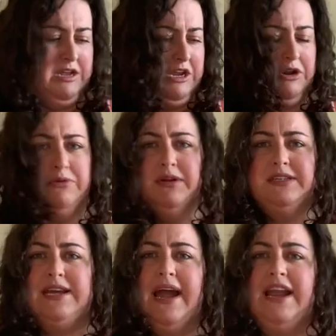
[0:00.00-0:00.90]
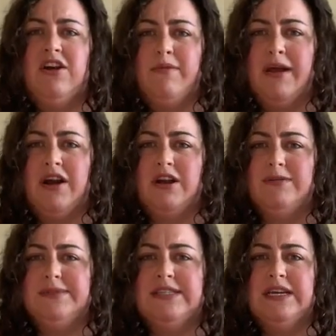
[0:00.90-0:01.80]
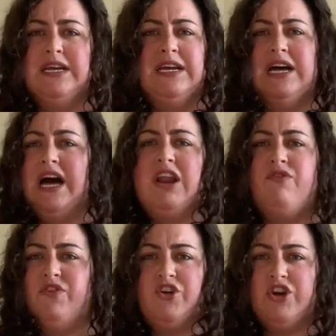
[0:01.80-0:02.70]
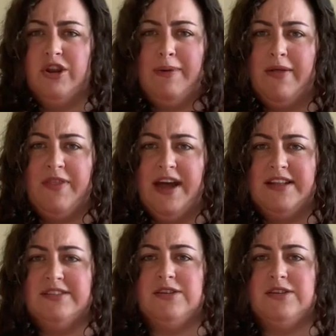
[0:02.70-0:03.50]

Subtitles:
you know, tight on my arms, I don't feel good about that.